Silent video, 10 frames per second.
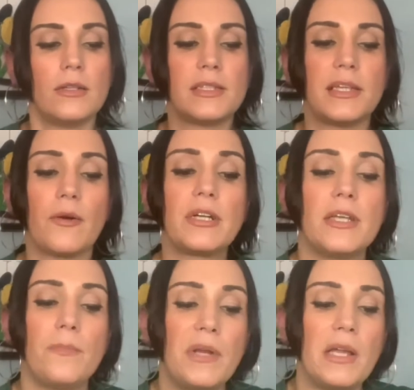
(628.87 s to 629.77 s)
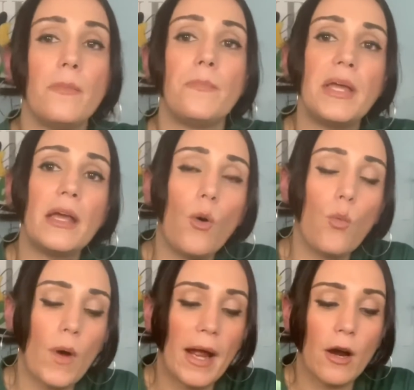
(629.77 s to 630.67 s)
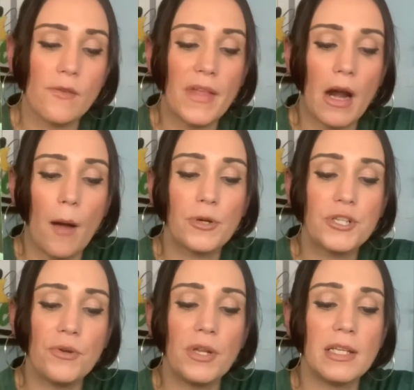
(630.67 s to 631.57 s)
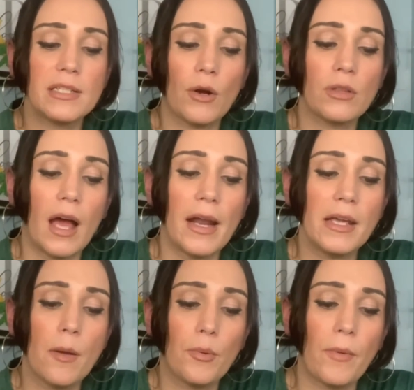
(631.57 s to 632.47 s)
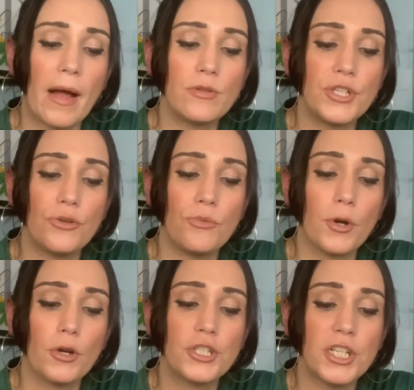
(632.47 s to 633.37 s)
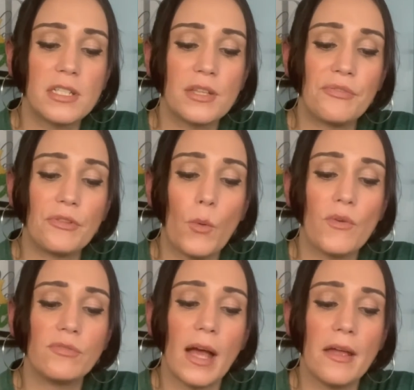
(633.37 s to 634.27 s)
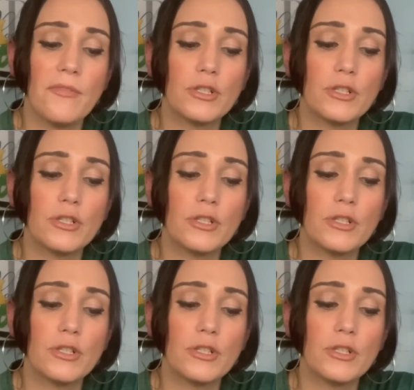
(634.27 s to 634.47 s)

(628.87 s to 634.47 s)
Serendipity. Be aware that opportunities are lining up around you. Merge into the flow of life.